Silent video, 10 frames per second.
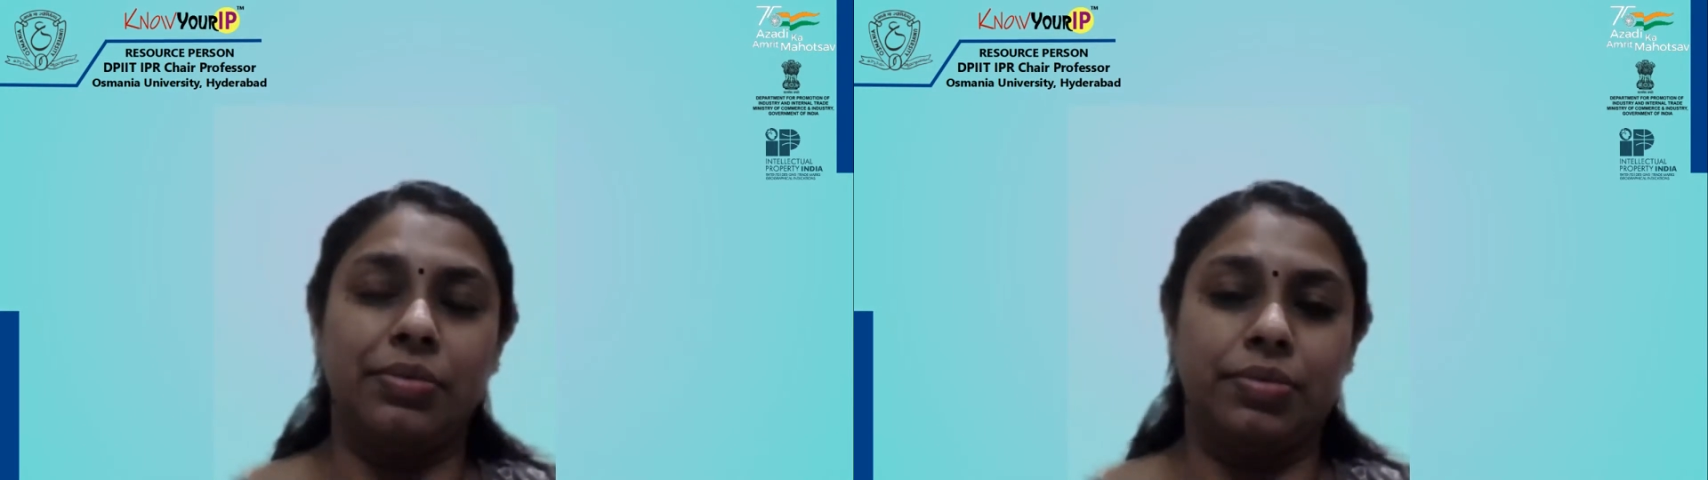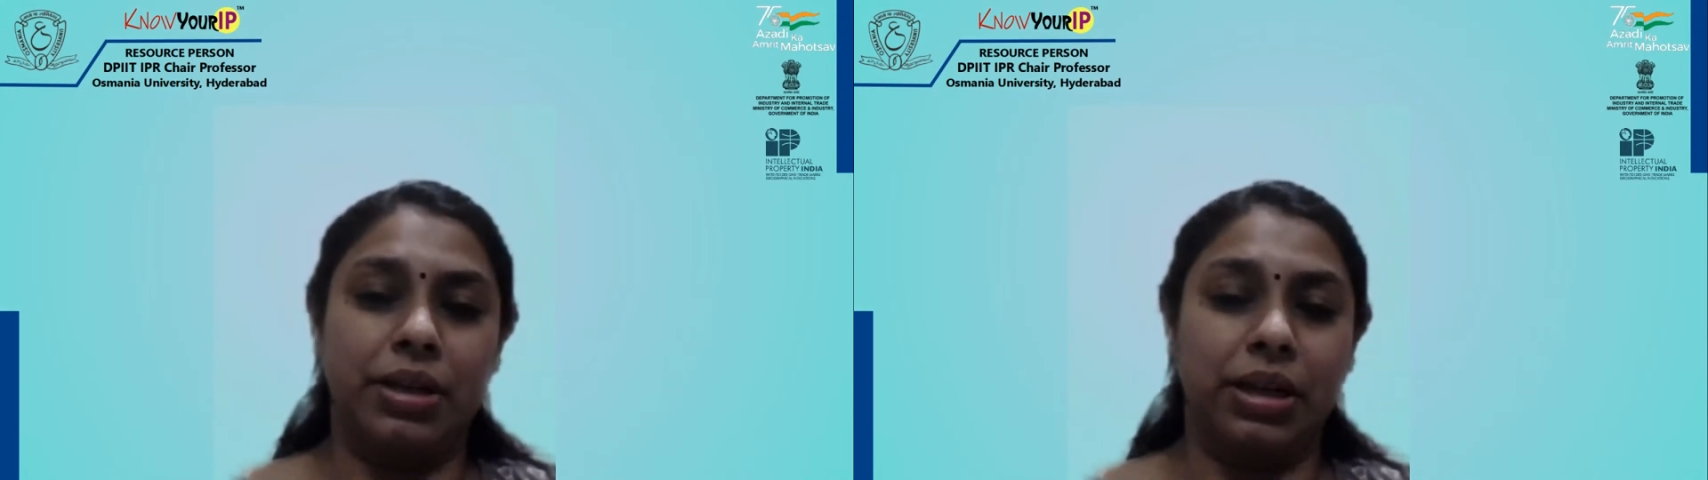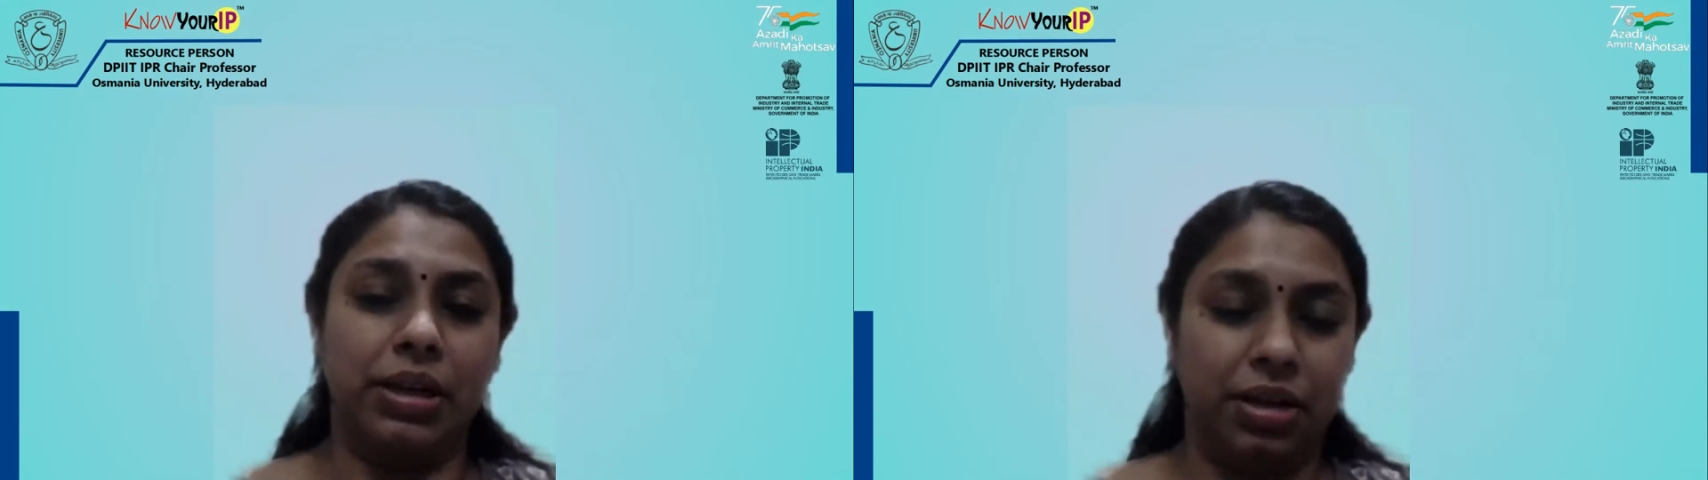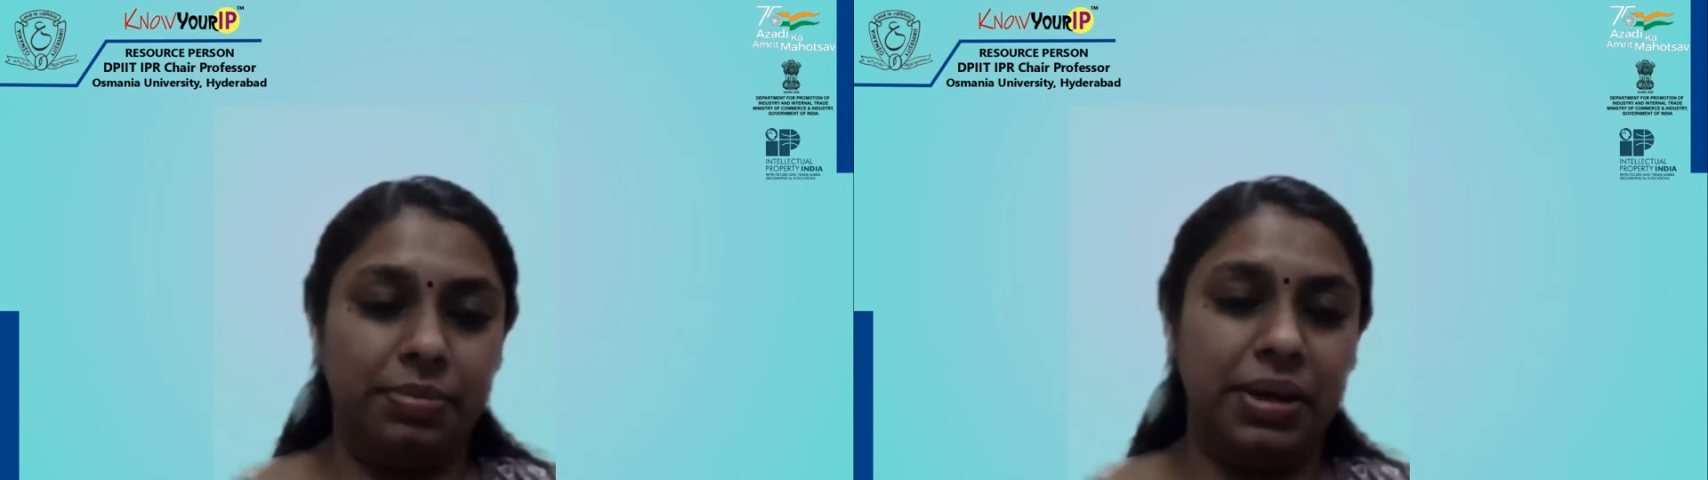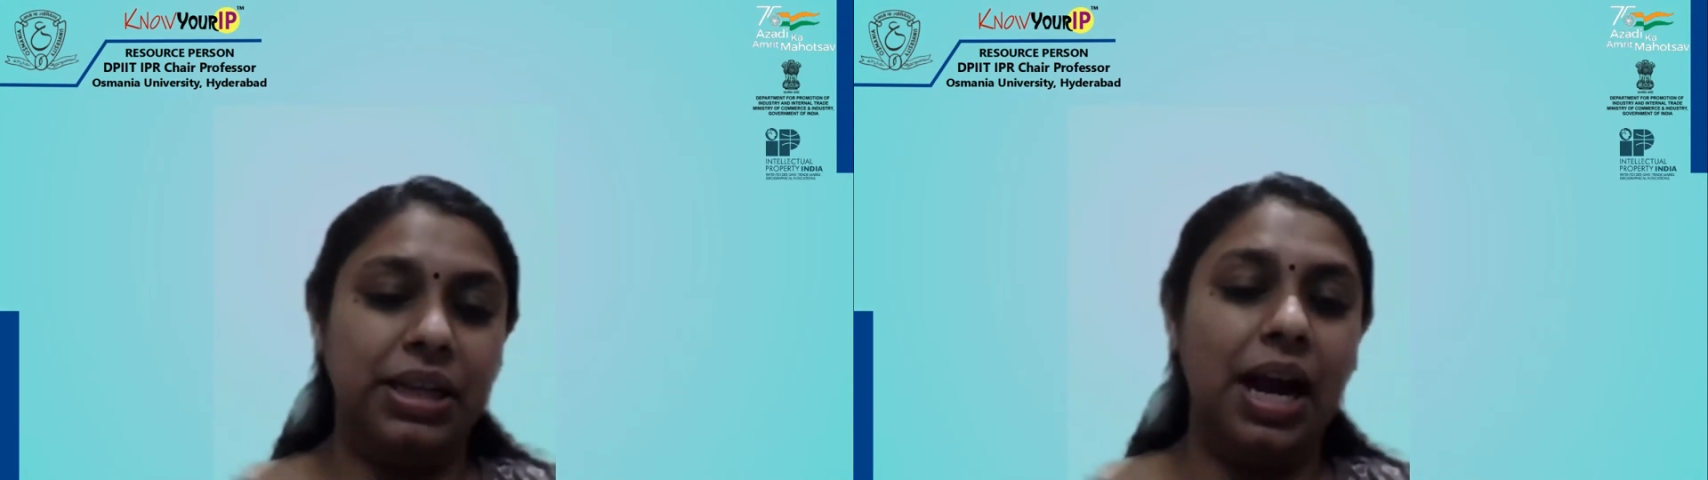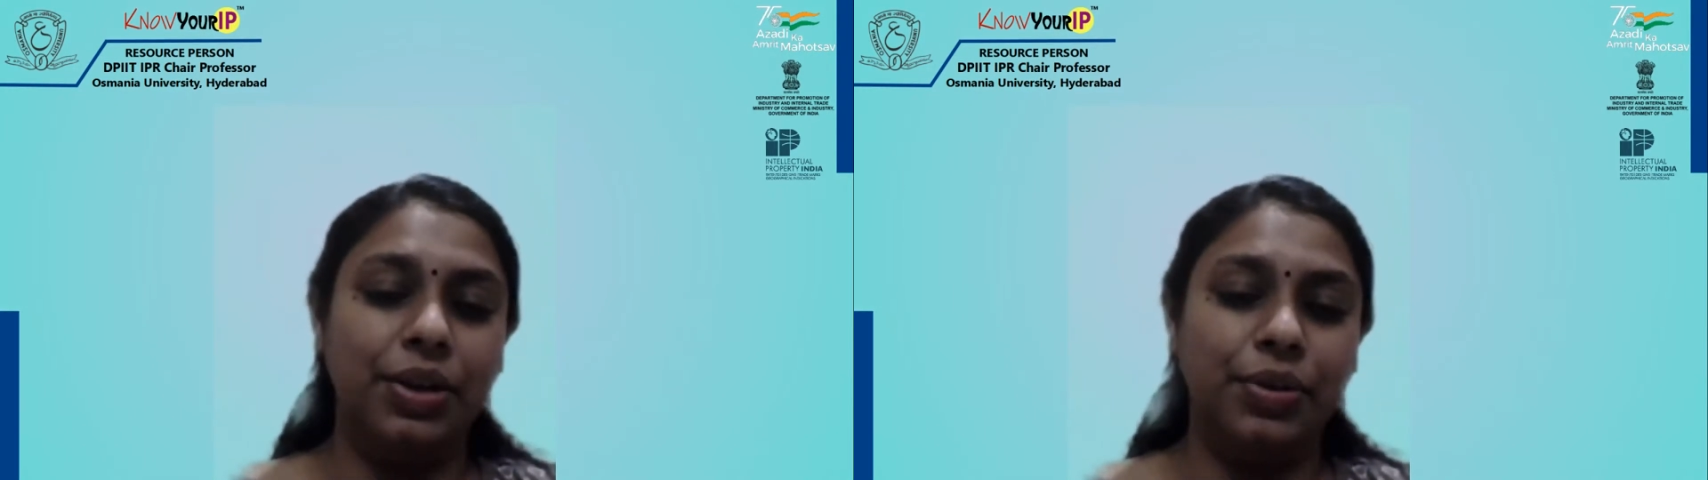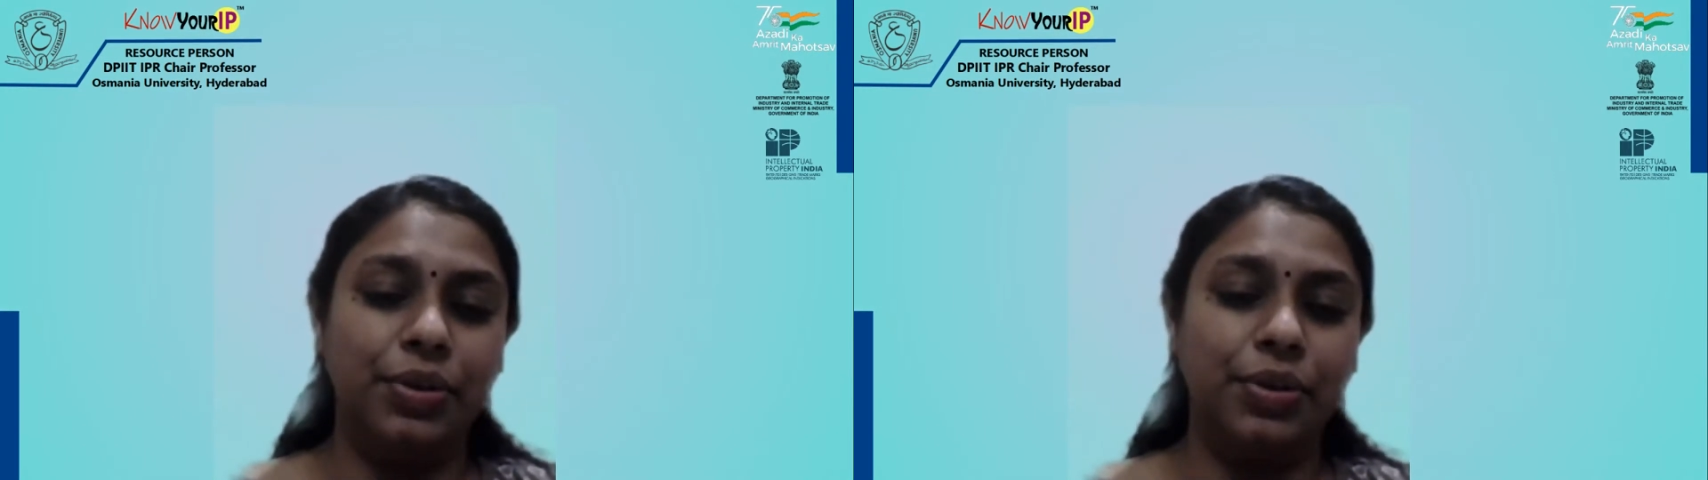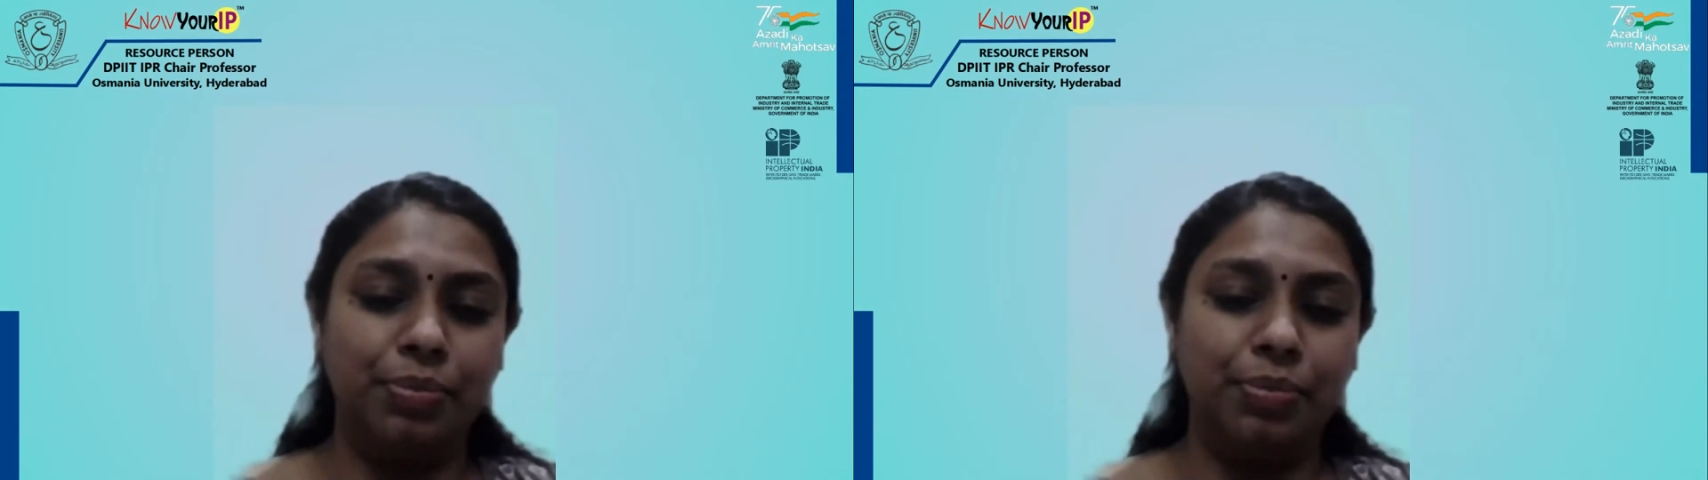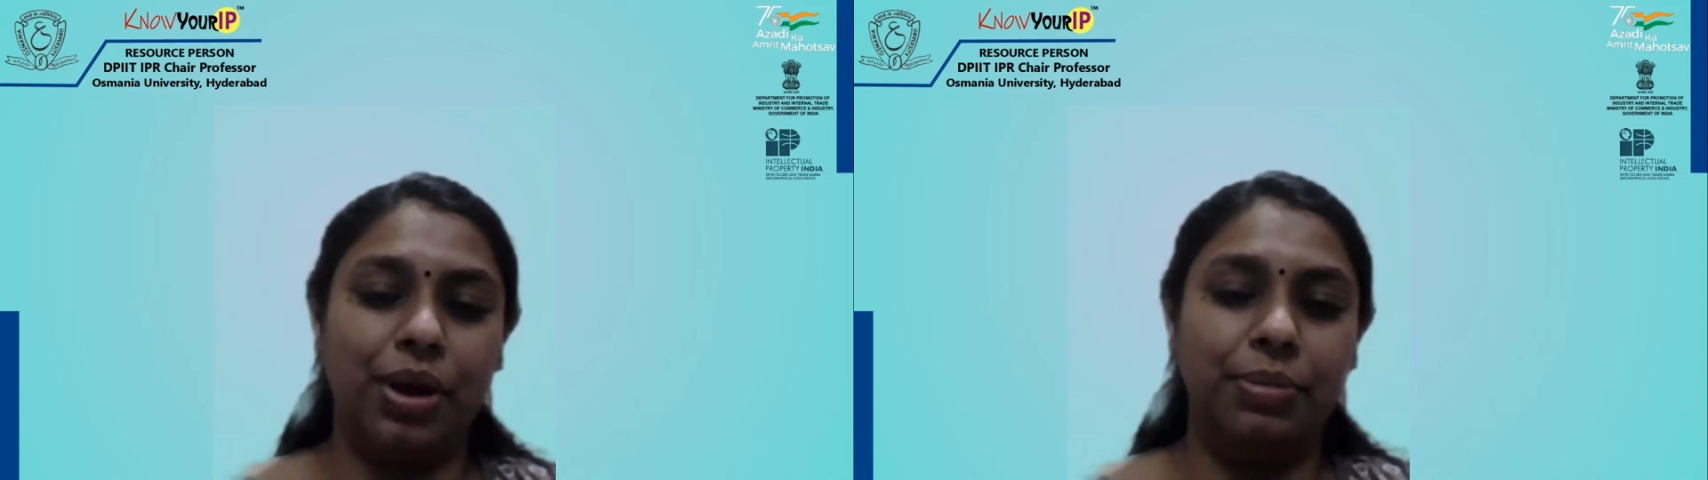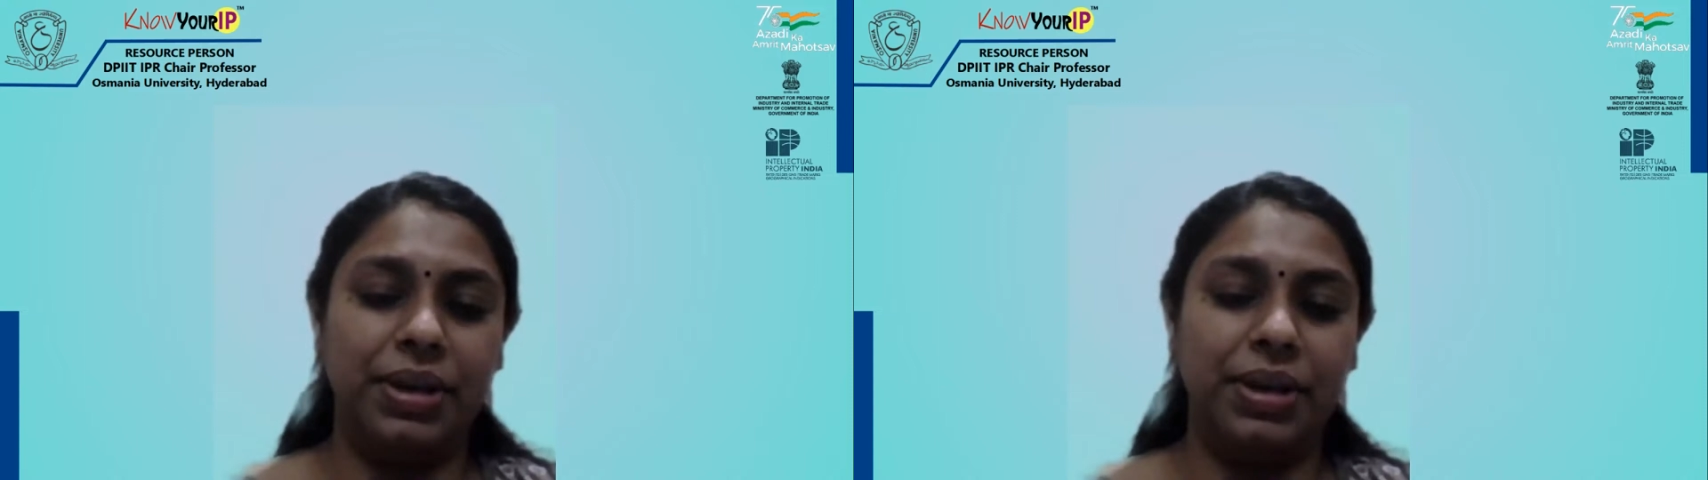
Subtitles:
government kind of employment,